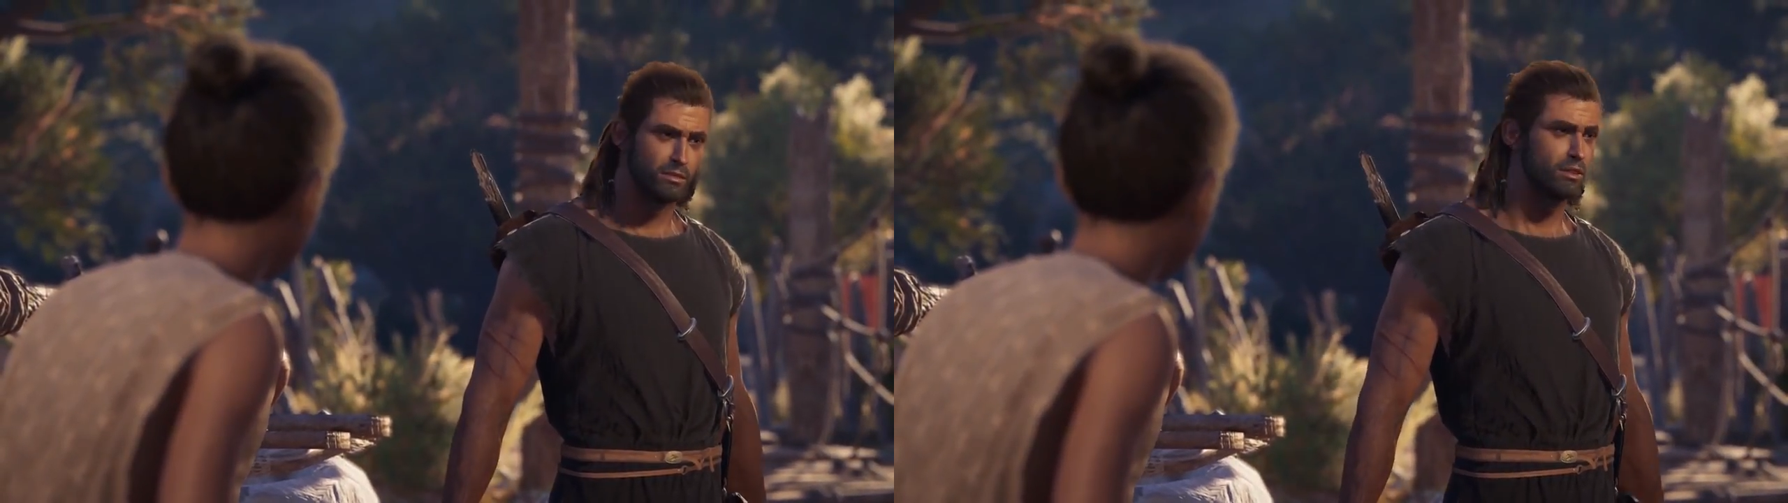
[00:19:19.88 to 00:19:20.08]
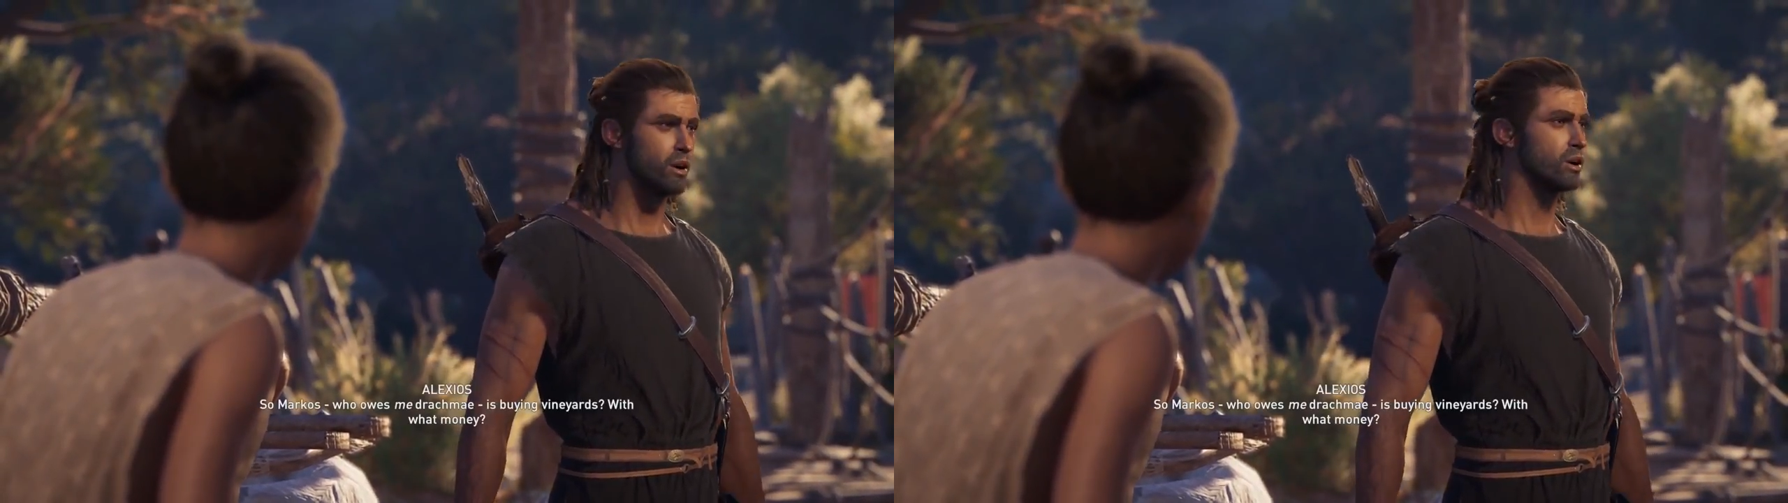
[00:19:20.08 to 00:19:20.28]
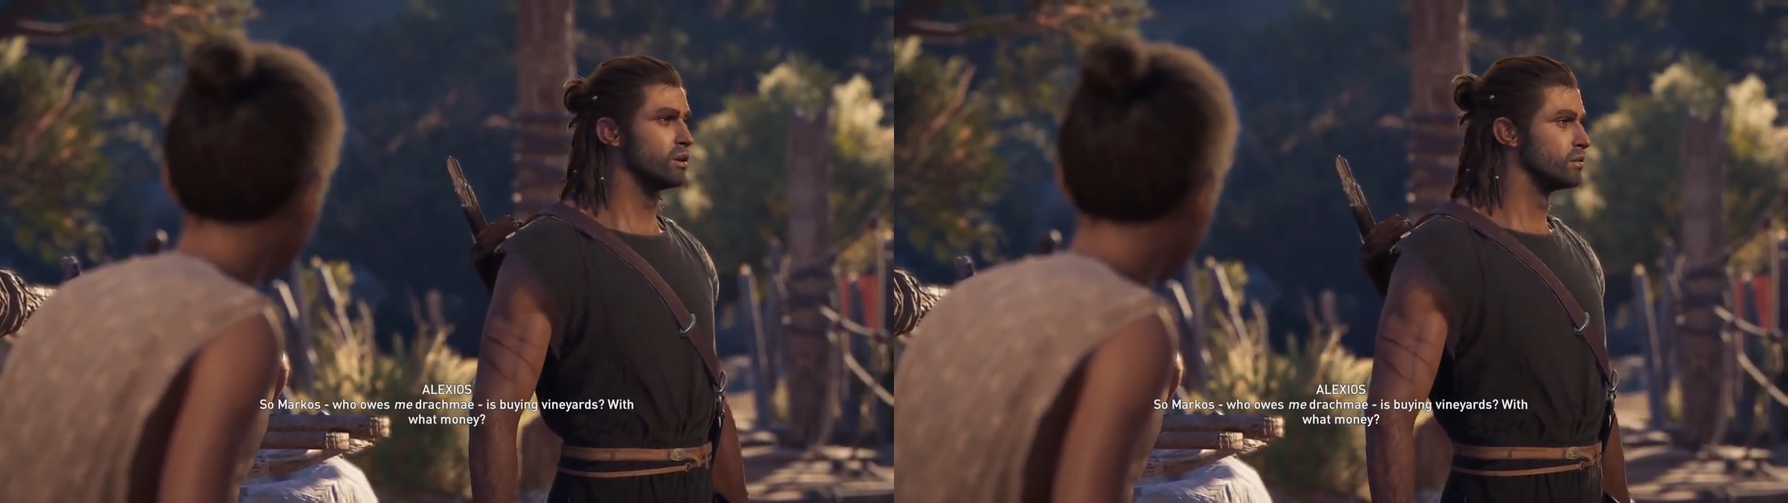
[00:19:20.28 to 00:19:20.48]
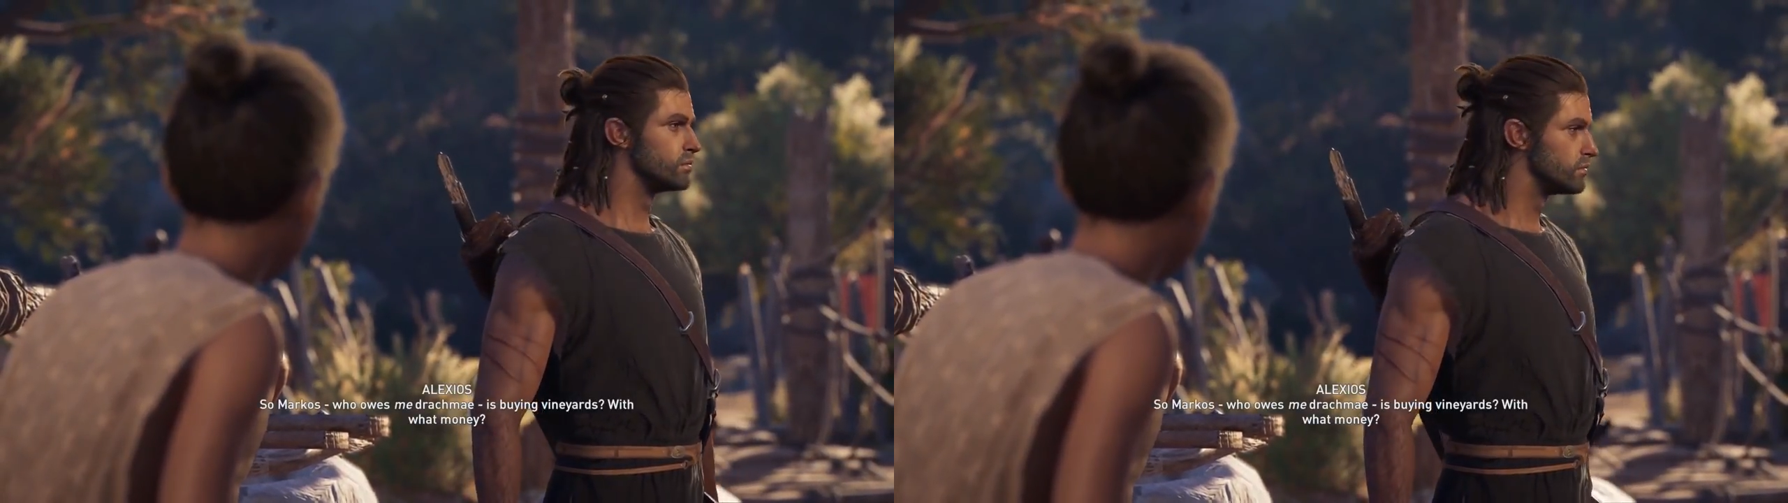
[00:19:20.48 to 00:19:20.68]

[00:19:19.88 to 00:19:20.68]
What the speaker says: So,